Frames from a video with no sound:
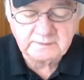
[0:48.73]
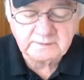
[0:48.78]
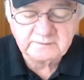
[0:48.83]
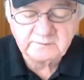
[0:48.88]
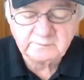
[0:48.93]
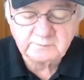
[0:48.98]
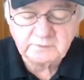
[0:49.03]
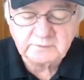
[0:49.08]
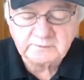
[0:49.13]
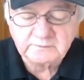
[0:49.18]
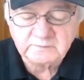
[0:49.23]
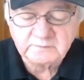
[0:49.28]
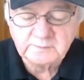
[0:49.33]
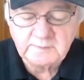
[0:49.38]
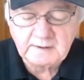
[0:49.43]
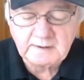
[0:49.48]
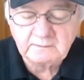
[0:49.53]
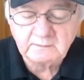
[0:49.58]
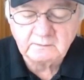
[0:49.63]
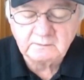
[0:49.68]
has produced
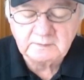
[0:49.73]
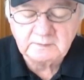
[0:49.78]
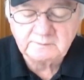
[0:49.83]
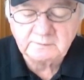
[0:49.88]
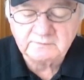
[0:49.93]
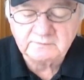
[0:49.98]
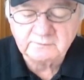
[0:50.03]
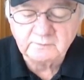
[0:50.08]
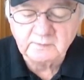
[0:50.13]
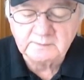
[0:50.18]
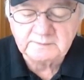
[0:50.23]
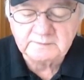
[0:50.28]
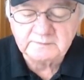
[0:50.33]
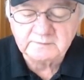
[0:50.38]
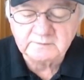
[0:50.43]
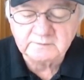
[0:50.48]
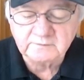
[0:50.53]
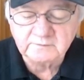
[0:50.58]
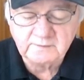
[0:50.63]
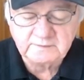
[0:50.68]
power run
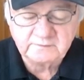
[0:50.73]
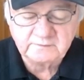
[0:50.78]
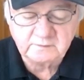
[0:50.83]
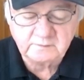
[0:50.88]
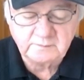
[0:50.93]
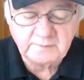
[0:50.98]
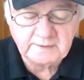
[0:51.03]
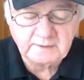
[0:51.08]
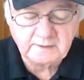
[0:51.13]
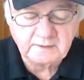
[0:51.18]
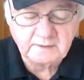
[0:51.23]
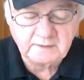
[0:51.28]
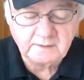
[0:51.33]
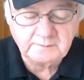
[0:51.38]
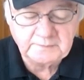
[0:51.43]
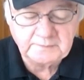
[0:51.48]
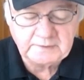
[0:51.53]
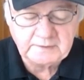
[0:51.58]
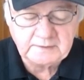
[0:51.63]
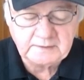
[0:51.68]
performances facing better
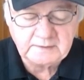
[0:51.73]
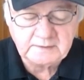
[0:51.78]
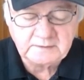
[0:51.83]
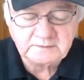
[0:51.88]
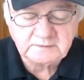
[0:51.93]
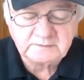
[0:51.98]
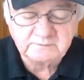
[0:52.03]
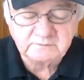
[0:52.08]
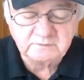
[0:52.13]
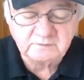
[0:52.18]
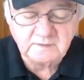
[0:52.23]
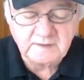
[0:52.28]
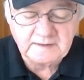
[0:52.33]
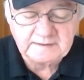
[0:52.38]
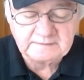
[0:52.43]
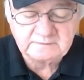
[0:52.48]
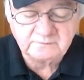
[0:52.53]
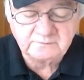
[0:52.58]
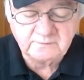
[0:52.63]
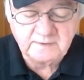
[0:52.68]
company in each of his
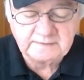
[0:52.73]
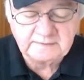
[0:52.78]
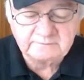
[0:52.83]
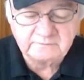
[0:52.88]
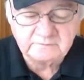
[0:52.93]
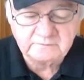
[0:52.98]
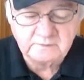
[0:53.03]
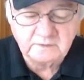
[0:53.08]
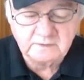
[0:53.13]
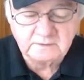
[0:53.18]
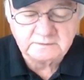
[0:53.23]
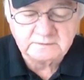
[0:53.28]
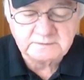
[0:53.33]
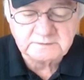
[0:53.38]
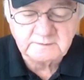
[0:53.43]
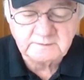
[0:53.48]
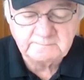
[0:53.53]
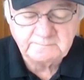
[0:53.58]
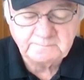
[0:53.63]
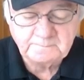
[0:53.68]
last 5 starts.